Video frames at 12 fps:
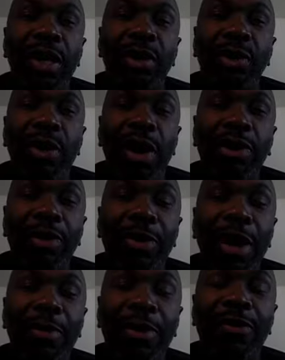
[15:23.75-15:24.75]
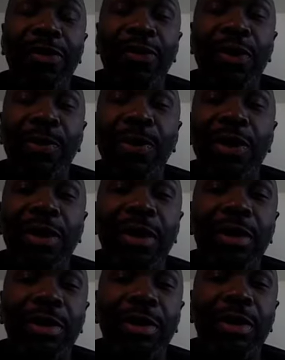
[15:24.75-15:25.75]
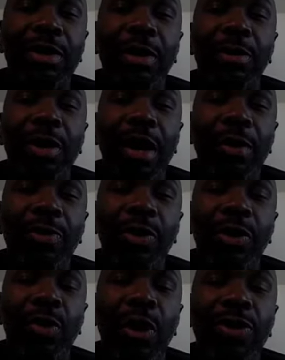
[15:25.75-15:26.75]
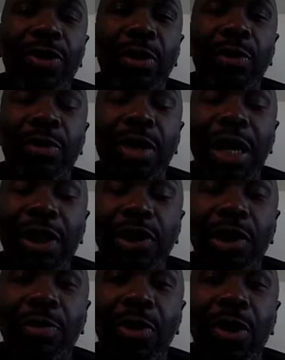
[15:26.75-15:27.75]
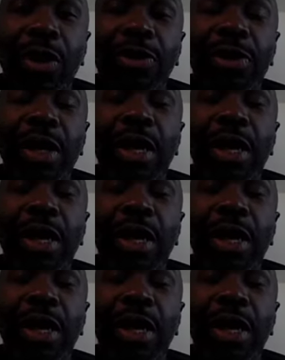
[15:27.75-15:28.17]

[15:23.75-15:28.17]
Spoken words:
throughout the paper, even if you're putting the quotes and quotation marks,